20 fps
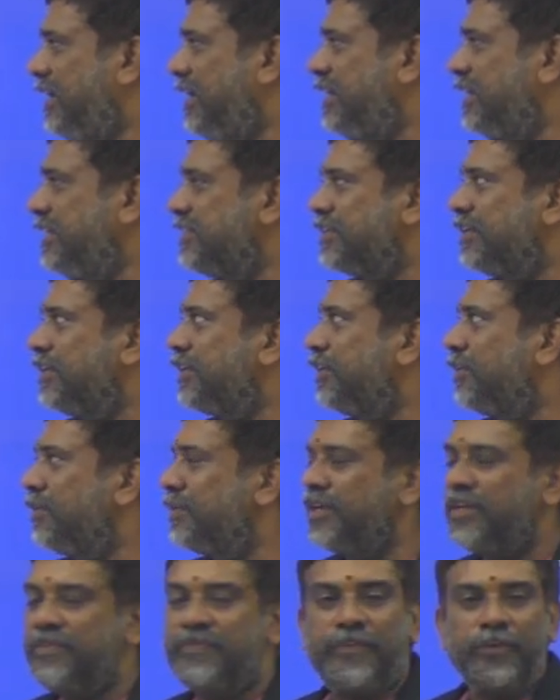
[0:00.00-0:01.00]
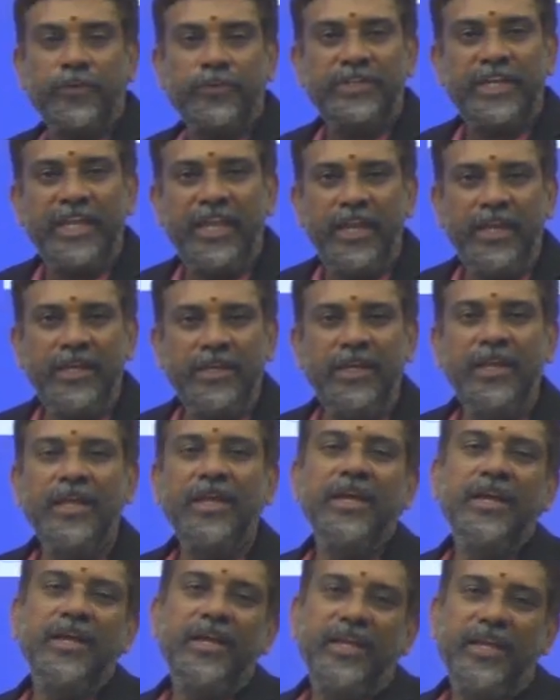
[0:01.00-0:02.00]
It is a unit
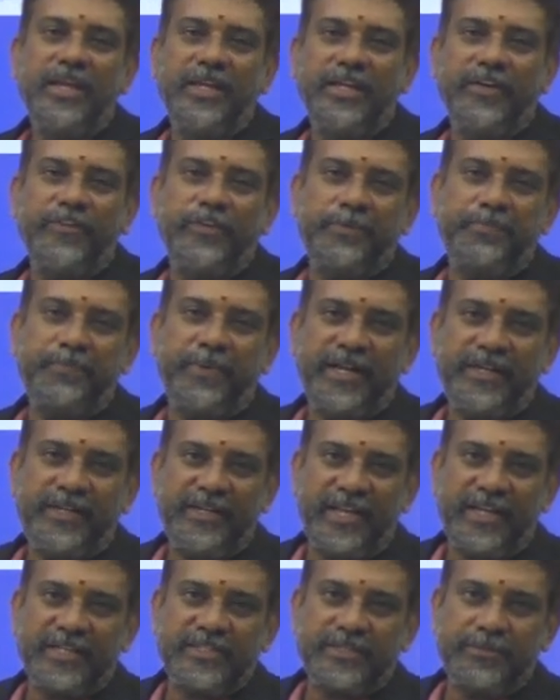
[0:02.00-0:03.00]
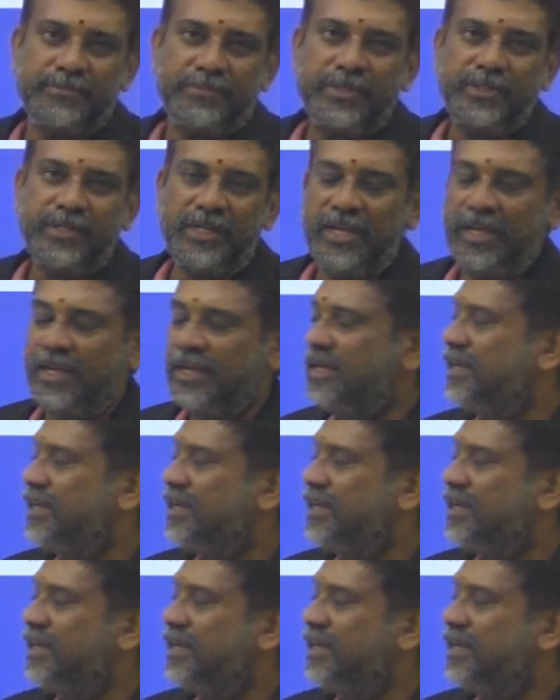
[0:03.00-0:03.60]
14 in our PET textbook.